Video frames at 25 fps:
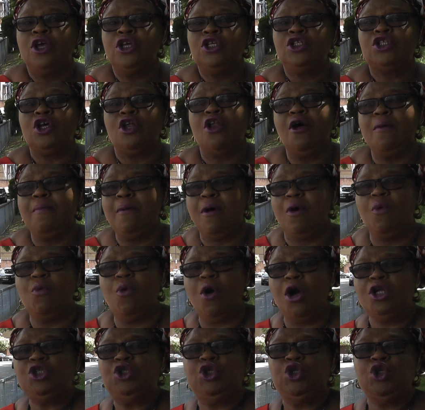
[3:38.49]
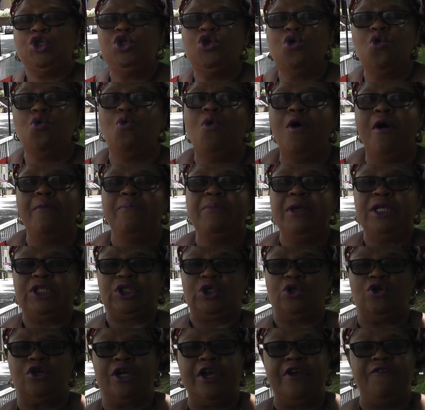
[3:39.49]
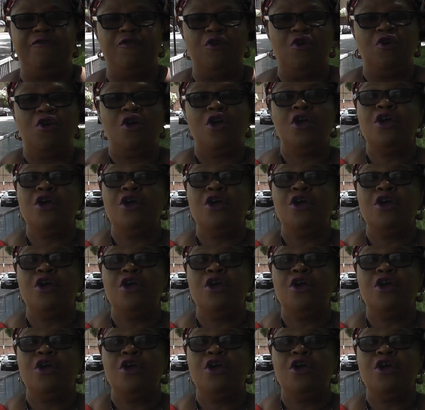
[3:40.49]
Solomon, what do you want me to give you?